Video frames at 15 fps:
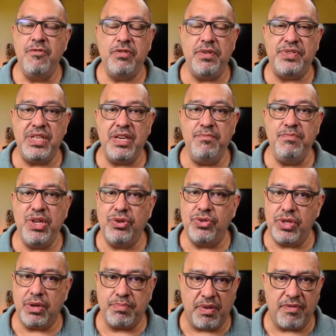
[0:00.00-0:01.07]
we've seen
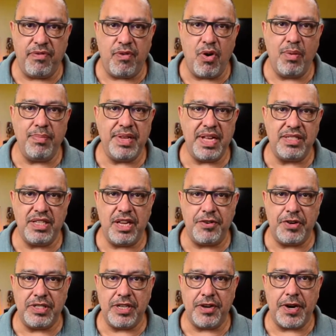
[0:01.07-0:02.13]
music performed, et
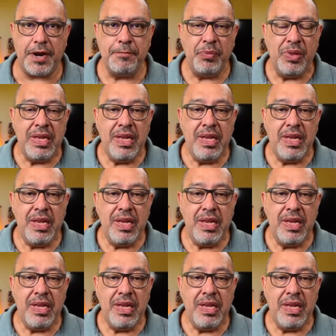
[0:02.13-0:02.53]
cetera, et cetera.